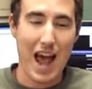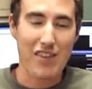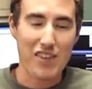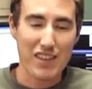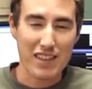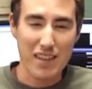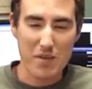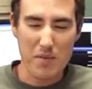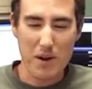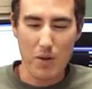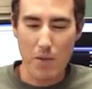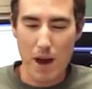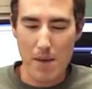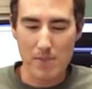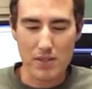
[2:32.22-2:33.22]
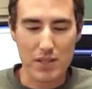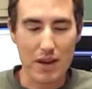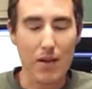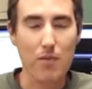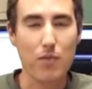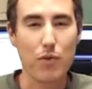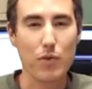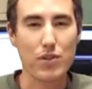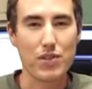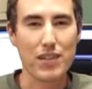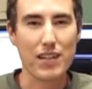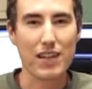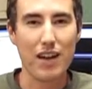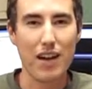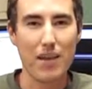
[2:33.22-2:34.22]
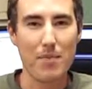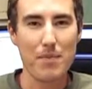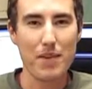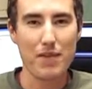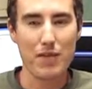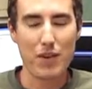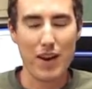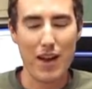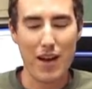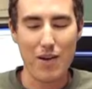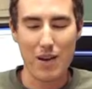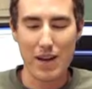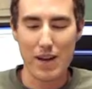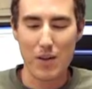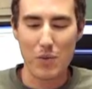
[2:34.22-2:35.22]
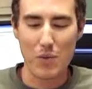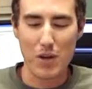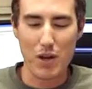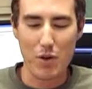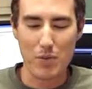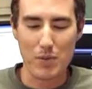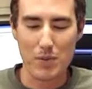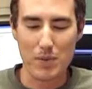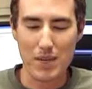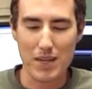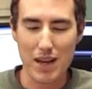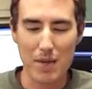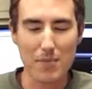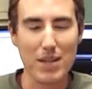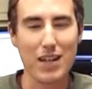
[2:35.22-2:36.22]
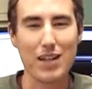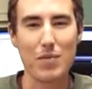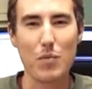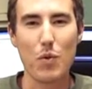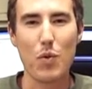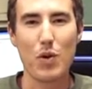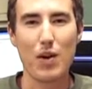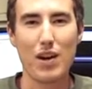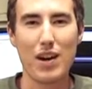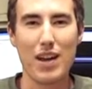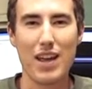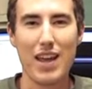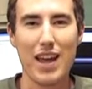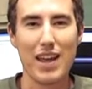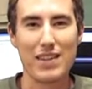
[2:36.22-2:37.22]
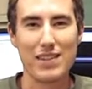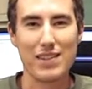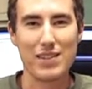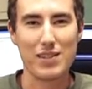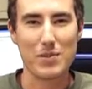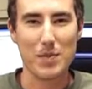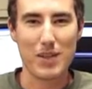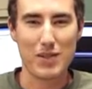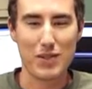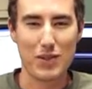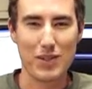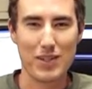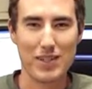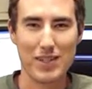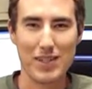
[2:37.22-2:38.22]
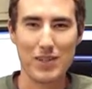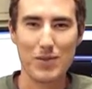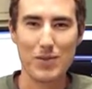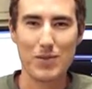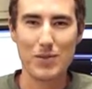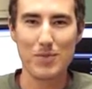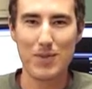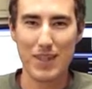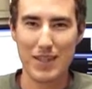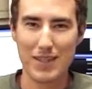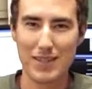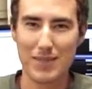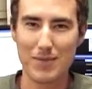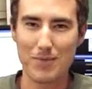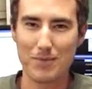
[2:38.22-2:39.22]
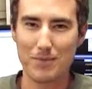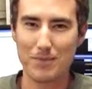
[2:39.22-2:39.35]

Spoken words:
I think that about wraps it up for CIGCOM for now, and we hope to be updating more as the semester continues. Thanks.